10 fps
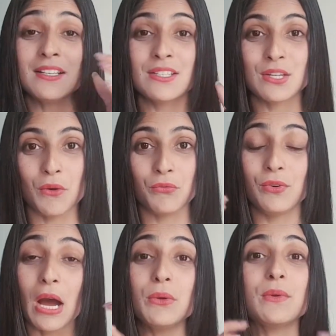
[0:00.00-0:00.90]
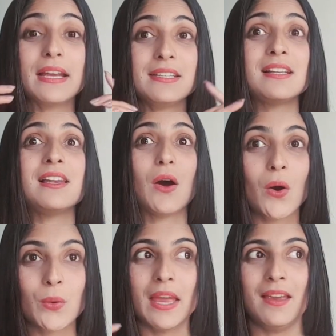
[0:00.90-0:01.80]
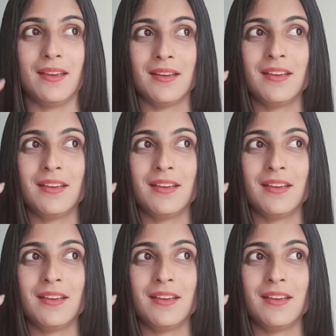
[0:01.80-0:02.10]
stuff, now you can tell, okay,